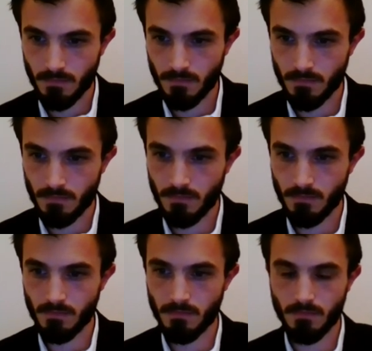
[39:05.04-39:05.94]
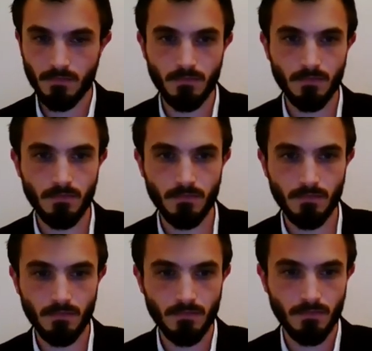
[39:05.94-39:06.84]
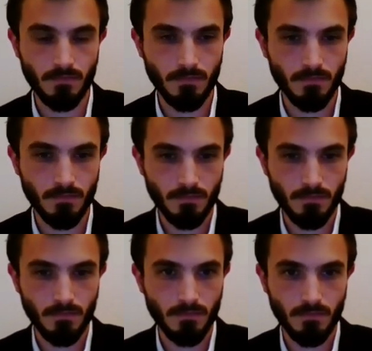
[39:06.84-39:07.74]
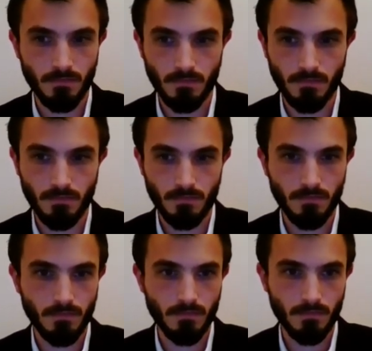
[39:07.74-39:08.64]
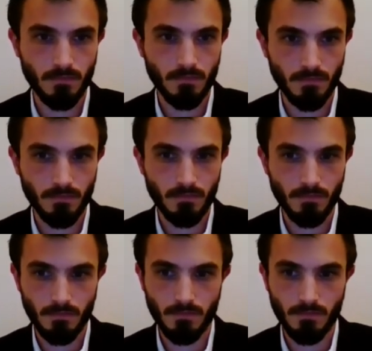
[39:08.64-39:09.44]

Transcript: (not speaking)